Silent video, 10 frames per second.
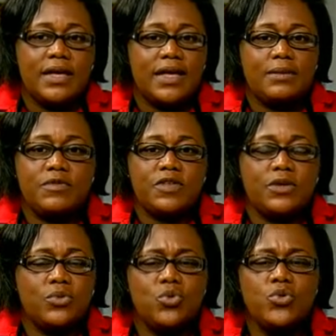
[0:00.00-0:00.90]
And I'm
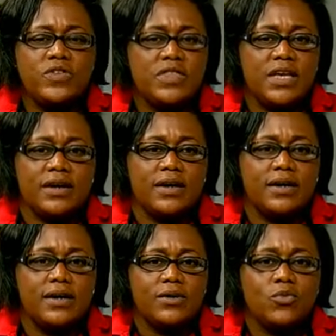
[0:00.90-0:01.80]
saying, who's there?
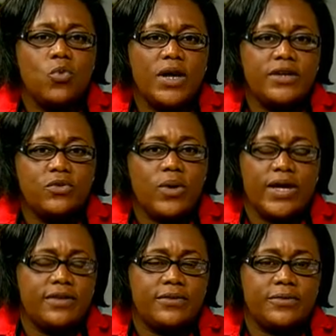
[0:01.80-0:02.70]
What do
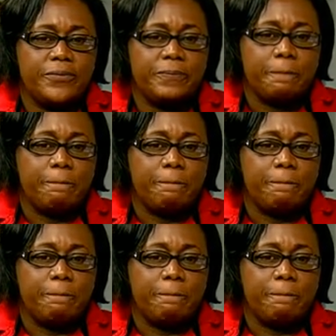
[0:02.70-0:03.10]
I do?